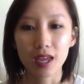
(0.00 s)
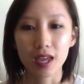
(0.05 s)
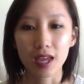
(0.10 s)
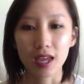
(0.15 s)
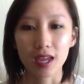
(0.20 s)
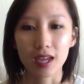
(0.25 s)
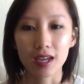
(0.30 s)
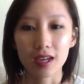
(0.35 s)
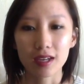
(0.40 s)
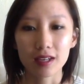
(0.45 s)

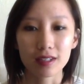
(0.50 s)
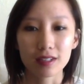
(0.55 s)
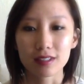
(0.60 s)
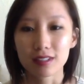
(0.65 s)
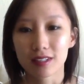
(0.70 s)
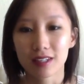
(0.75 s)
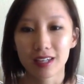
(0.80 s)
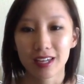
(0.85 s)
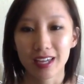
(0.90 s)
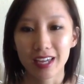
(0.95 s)
and
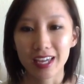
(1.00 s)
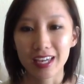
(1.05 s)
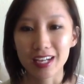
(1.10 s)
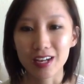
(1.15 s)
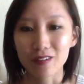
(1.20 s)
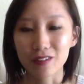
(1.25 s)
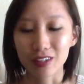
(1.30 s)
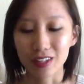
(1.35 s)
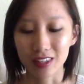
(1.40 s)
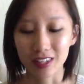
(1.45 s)
hit
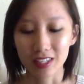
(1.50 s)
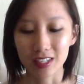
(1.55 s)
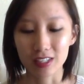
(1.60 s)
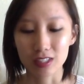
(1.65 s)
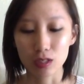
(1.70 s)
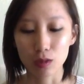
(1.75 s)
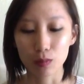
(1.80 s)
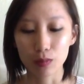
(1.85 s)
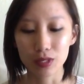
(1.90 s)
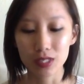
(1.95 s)
everything.
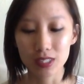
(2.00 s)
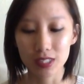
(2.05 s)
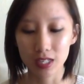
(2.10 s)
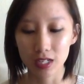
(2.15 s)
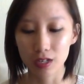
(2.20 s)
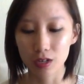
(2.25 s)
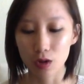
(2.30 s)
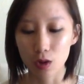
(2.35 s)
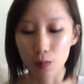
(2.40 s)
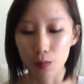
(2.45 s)
So please get
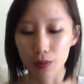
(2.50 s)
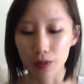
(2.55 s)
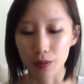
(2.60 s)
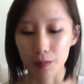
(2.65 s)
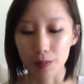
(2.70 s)
a notebook,